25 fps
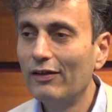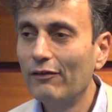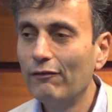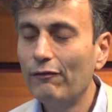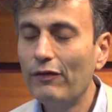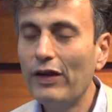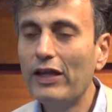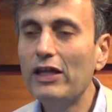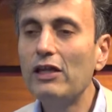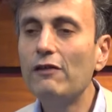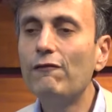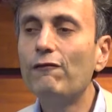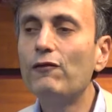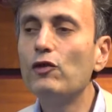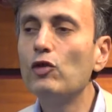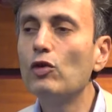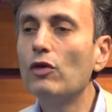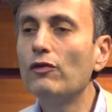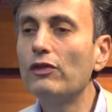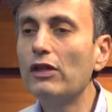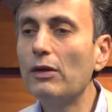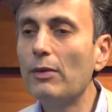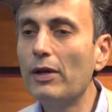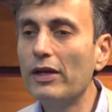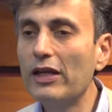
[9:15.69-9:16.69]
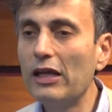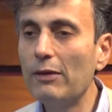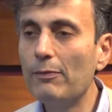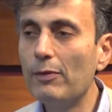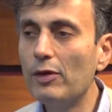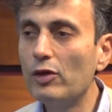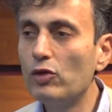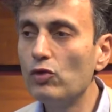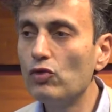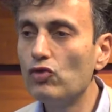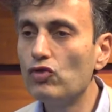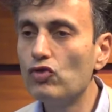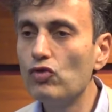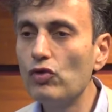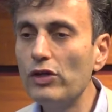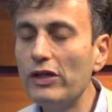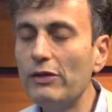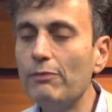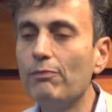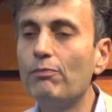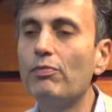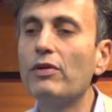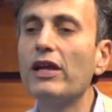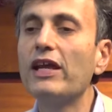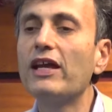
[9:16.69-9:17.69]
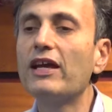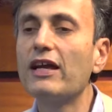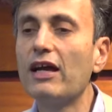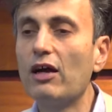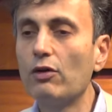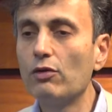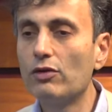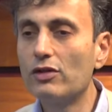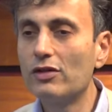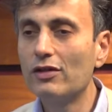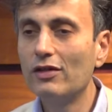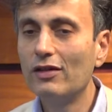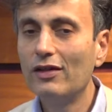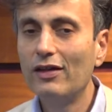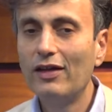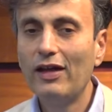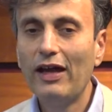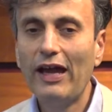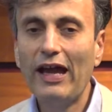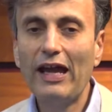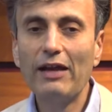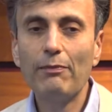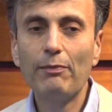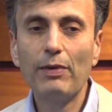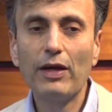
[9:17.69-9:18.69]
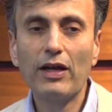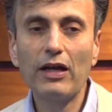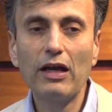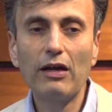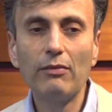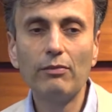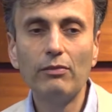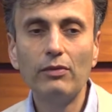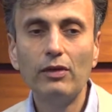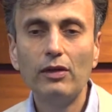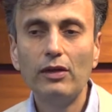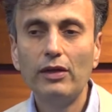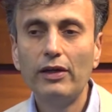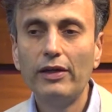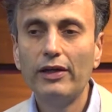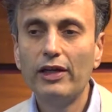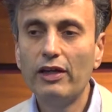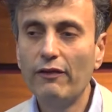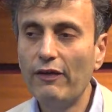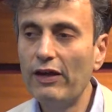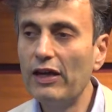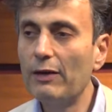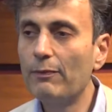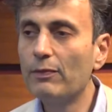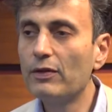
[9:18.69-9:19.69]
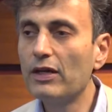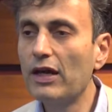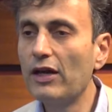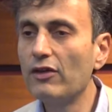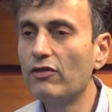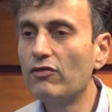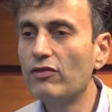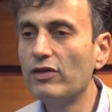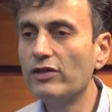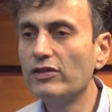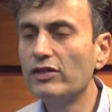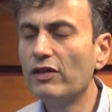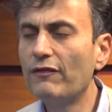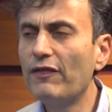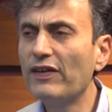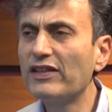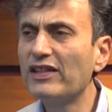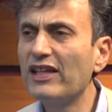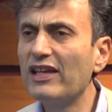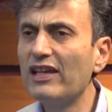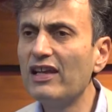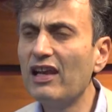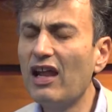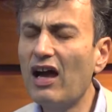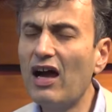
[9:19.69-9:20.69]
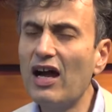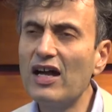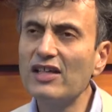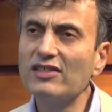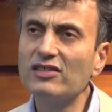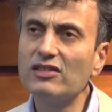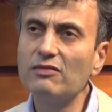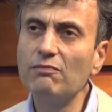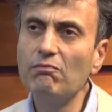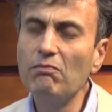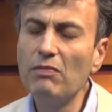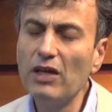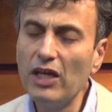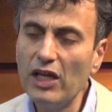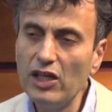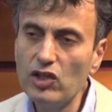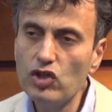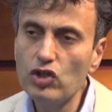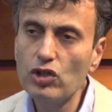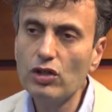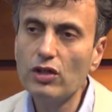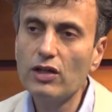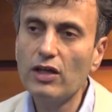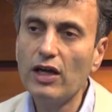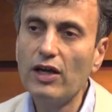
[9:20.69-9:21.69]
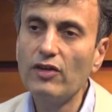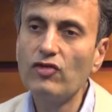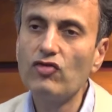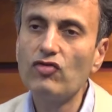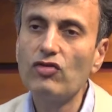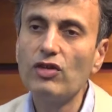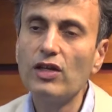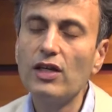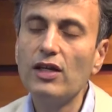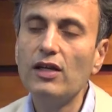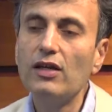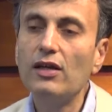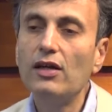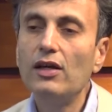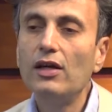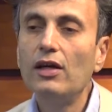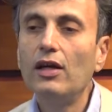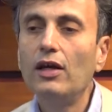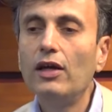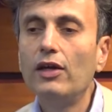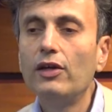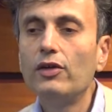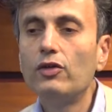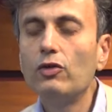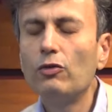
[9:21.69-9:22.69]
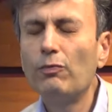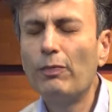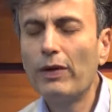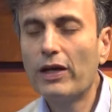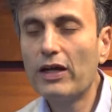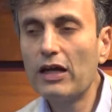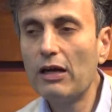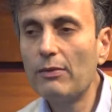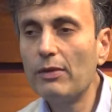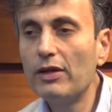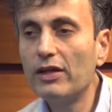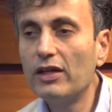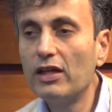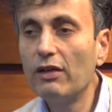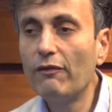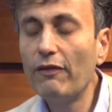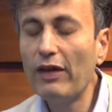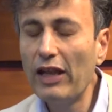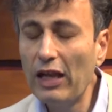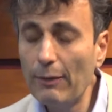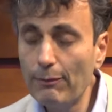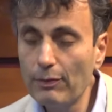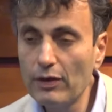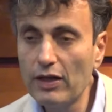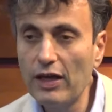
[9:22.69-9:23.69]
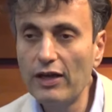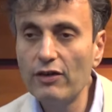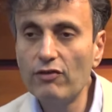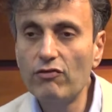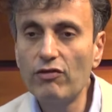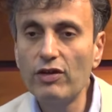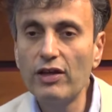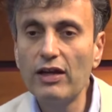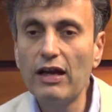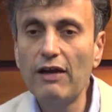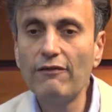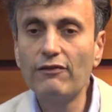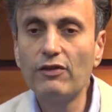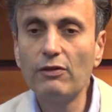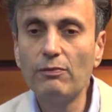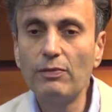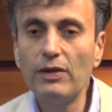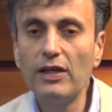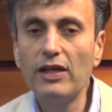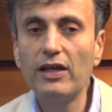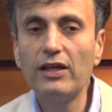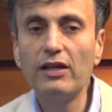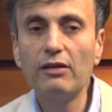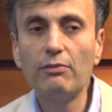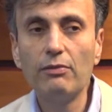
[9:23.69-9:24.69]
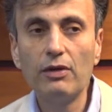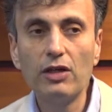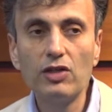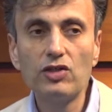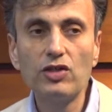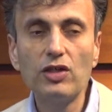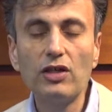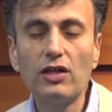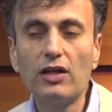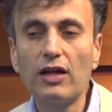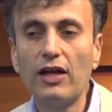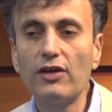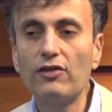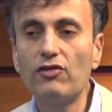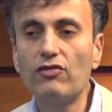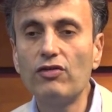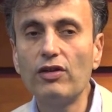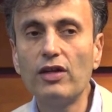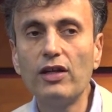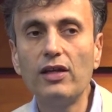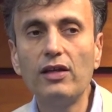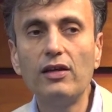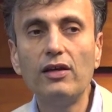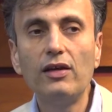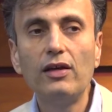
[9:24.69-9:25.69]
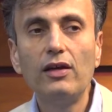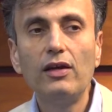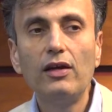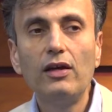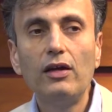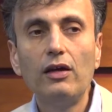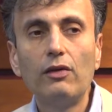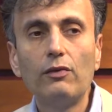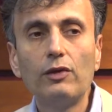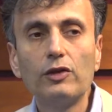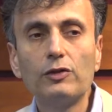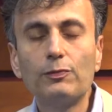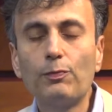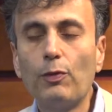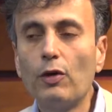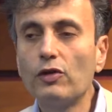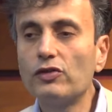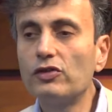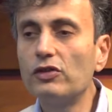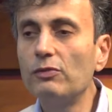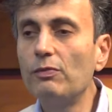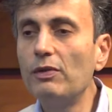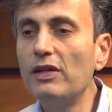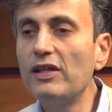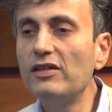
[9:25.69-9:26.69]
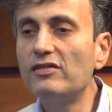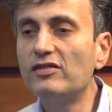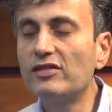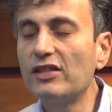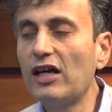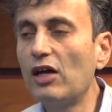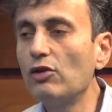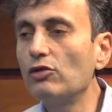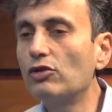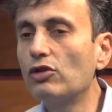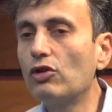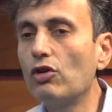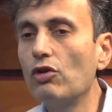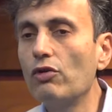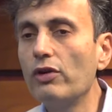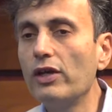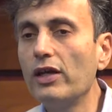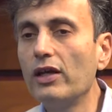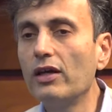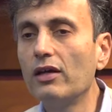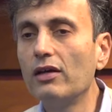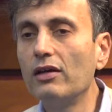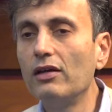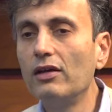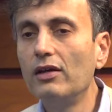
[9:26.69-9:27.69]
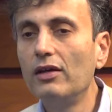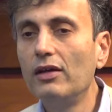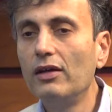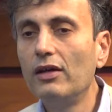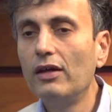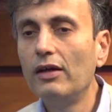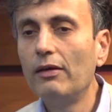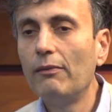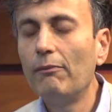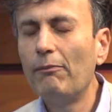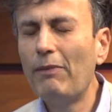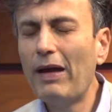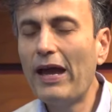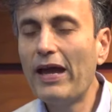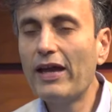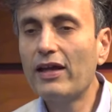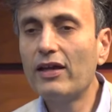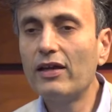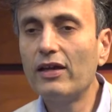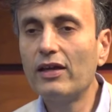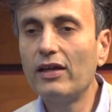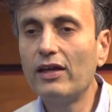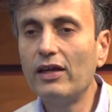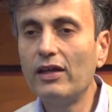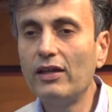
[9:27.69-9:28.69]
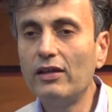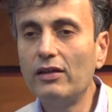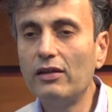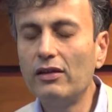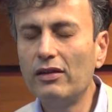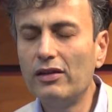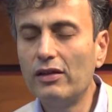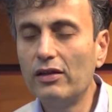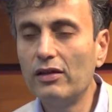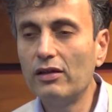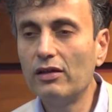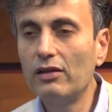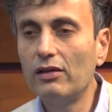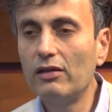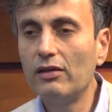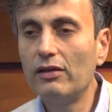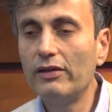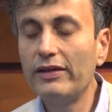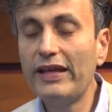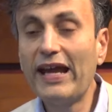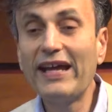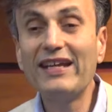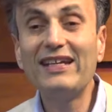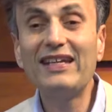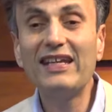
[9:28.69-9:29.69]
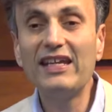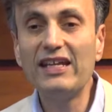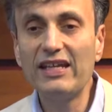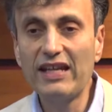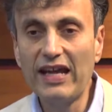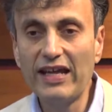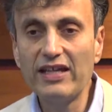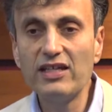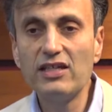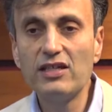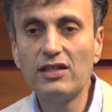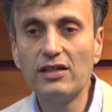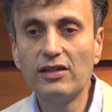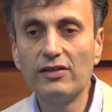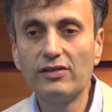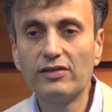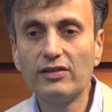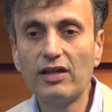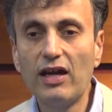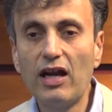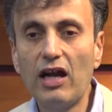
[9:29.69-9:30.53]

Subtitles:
Very few of them are able to truly break out and become developed countries. In fact, the last major country to become a developed country after being an emerging country was possibly South Korea back in the 1990s.